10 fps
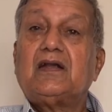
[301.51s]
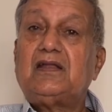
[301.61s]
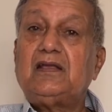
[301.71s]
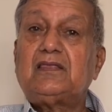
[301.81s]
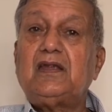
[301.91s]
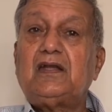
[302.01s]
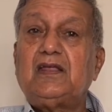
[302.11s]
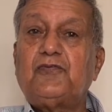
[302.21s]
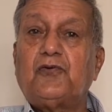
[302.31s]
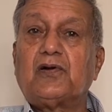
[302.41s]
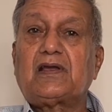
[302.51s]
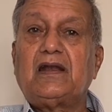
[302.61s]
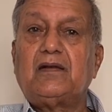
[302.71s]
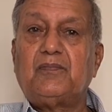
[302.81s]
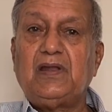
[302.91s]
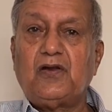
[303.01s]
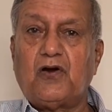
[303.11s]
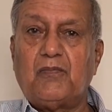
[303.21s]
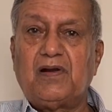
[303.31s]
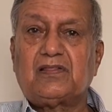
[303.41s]
T3, T4 can be
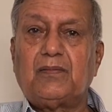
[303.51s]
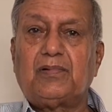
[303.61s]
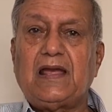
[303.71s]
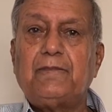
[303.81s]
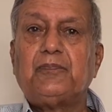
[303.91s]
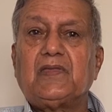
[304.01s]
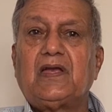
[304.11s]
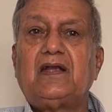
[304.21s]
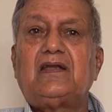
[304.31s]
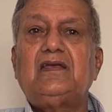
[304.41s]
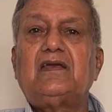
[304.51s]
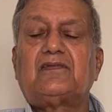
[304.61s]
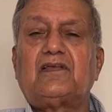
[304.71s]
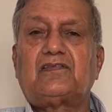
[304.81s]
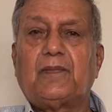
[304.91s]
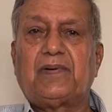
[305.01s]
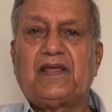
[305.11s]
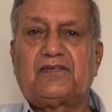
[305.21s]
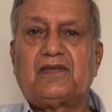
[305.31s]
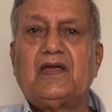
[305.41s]
normal sometimes and TSH
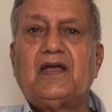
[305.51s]
suppressed.